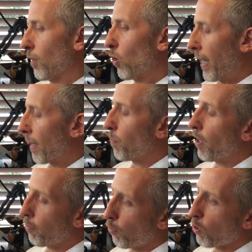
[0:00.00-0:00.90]
Okay,
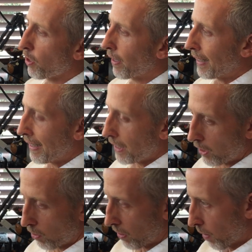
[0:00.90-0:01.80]
unfortunately,
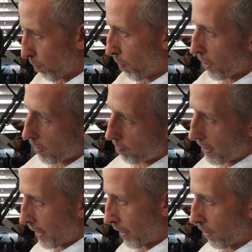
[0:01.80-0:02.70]
you're on the bottom
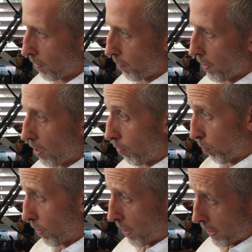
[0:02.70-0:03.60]
tier of
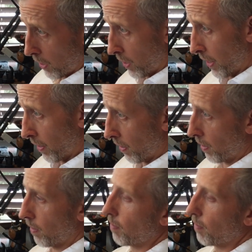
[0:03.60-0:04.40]
prizes here.